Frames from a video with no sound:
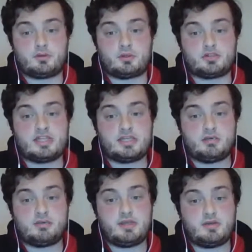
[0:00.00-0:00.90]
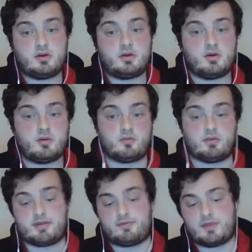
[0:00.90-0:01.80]
Continuing
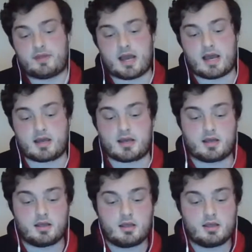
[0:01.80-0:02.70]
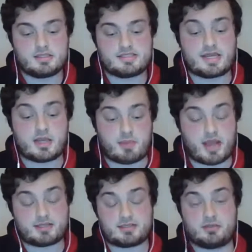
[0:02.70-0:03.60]
with our
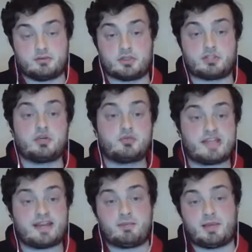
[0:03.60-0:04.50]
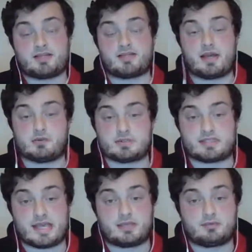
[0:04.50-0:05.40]
centre-backs, the 2 centre-backs that I would
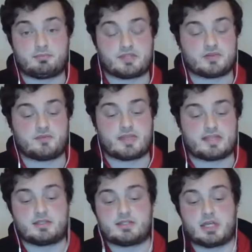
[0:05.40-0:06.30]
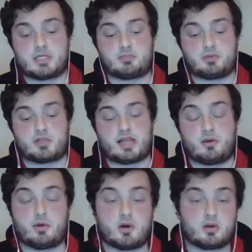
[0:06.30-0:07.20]
take because of the interchangeable
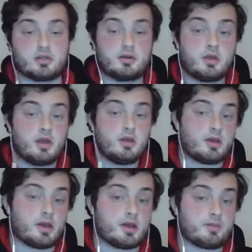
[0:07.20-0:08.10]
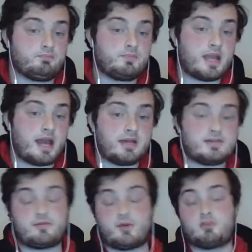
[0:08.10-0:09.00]
Kyle Walker. And
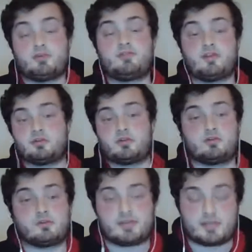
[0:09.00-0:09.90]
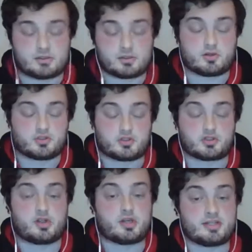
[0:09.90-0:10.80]
I've got a midfielder who I think could also
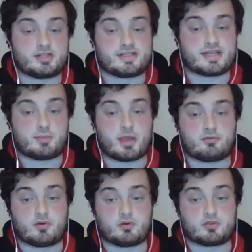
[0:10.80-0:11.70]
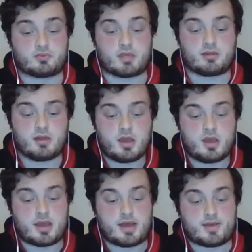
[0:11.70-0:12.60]
slot in at the centre-back role as well.
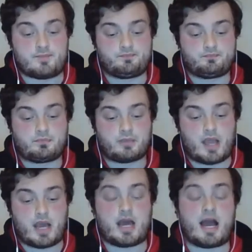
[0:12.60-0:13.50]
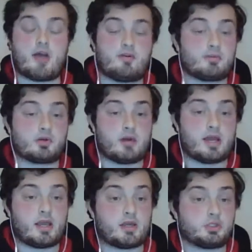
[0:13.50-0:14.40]
Harry
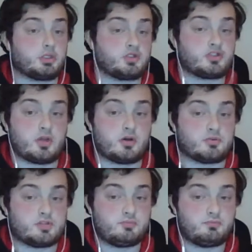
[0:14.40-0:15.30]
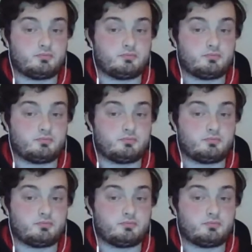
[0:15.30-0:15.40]
Maguire and John Stones.